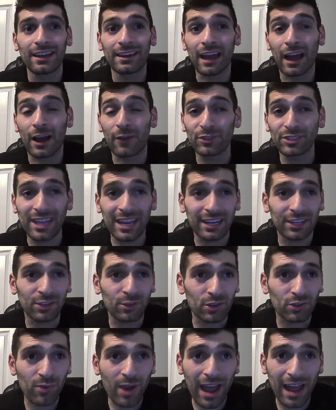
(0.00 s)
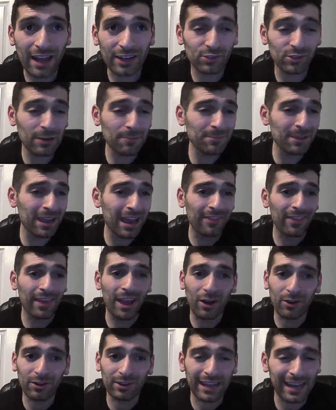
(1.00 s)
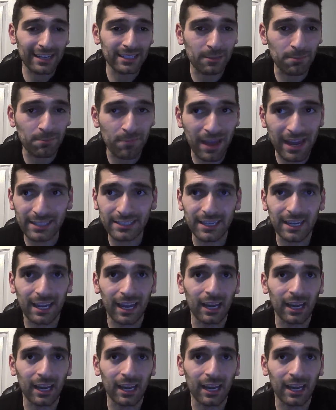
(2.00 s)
Now, if you take it to a drag strip, yeah, the Hellcat is amazing.